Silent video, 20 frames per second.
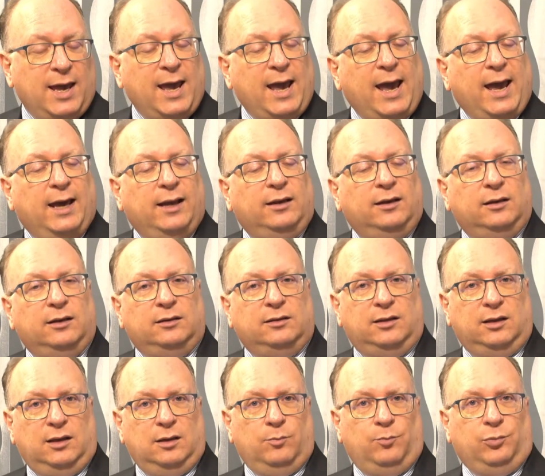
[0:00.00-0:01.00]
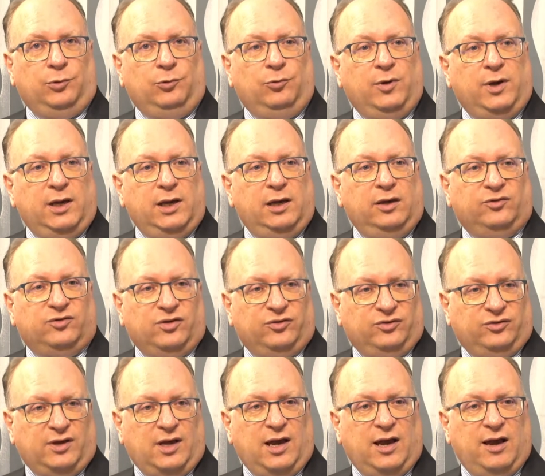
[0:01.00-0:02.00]
Exactly. And the employees, the
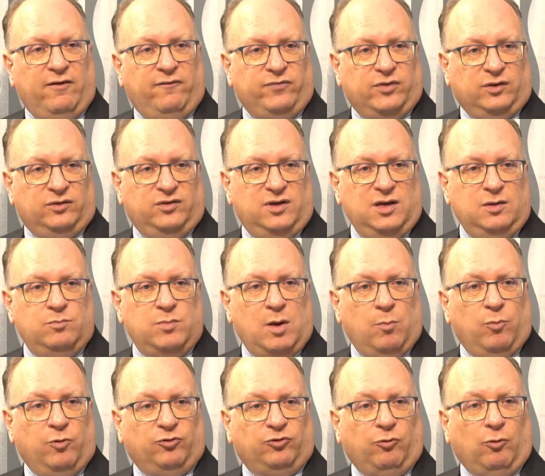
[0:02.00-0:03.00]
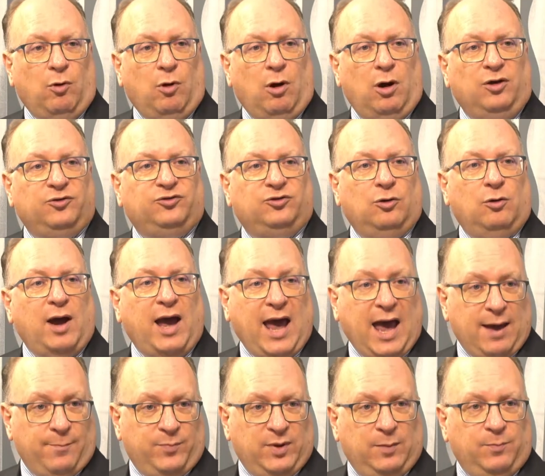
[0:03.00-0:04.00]
staff, the team members exactly. are also
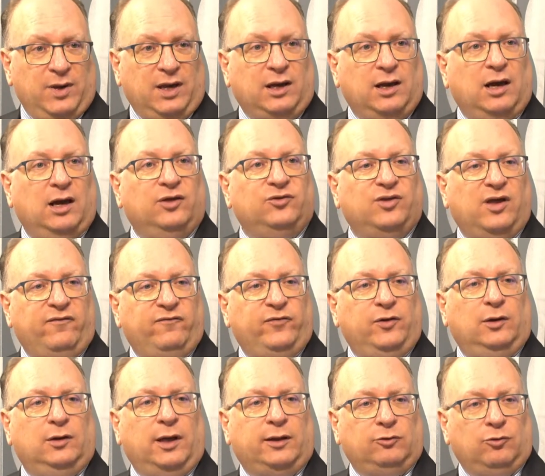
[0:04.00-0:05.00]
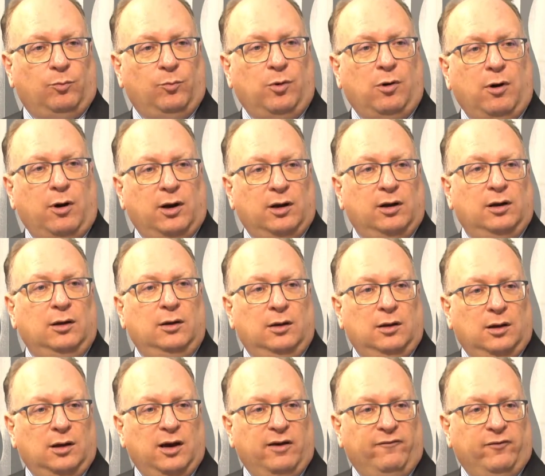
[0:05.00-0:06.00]
happy because they mm -hmm. feel mm-hmm. like they're part
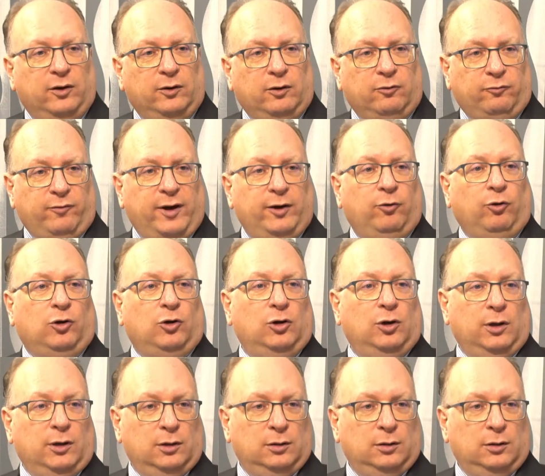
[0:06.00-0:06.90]
mm -hmm. of a mm-hmm. greater good.